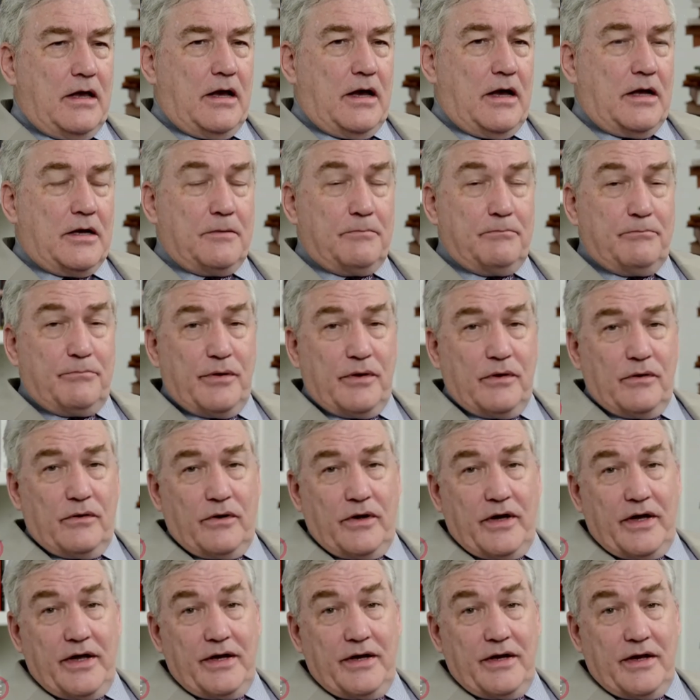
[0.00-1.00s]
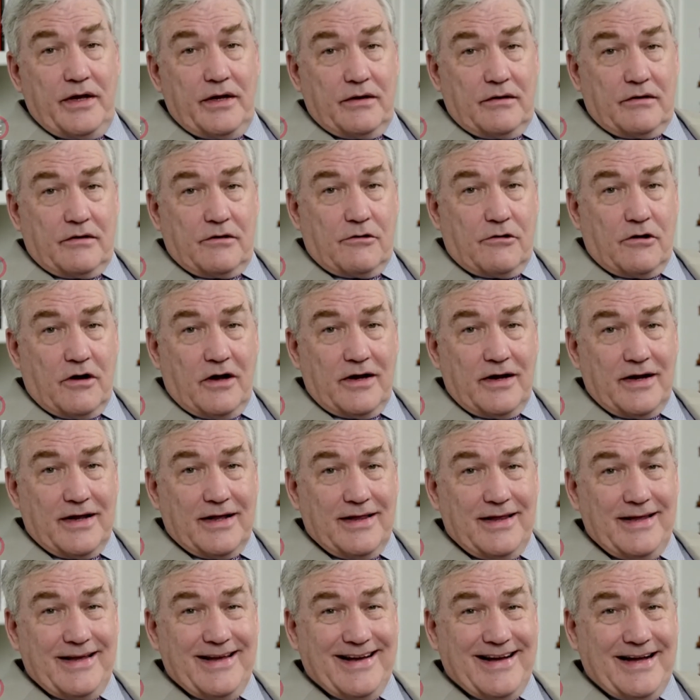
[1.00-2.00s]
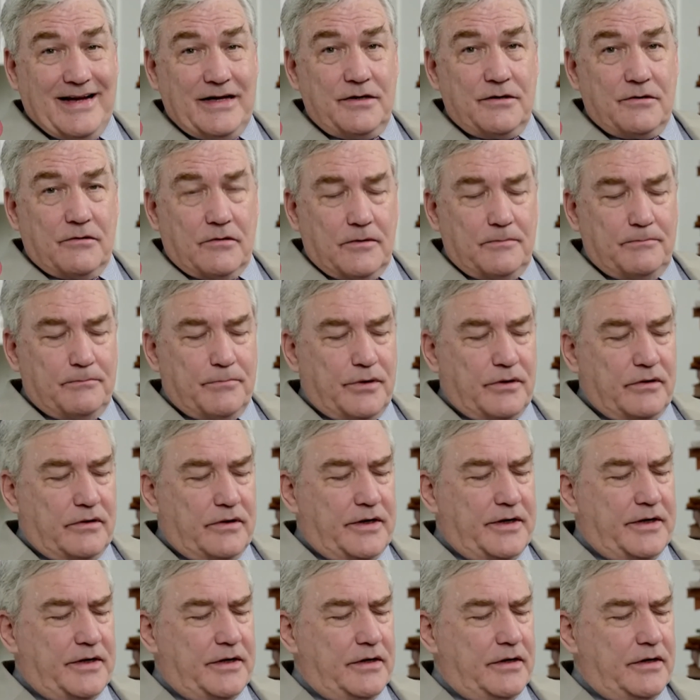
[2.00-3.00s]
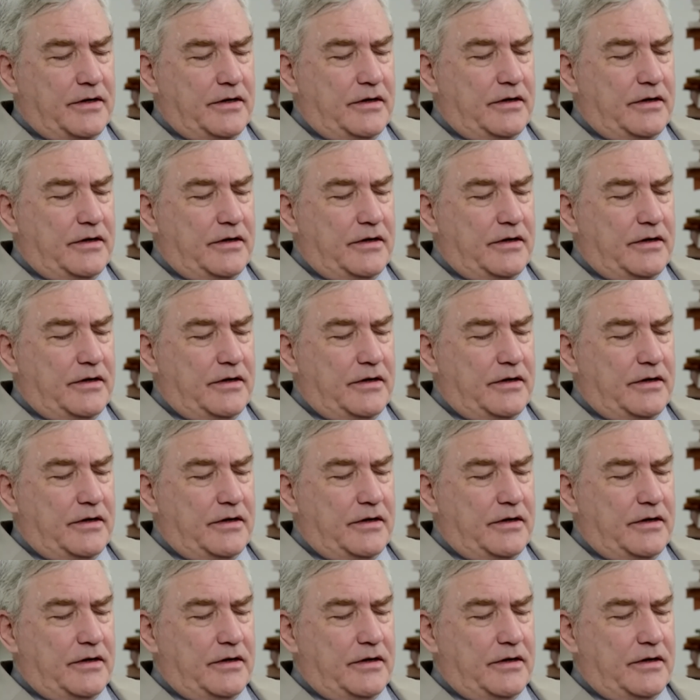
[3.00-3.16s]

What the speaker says: unemployed and chronically underemployed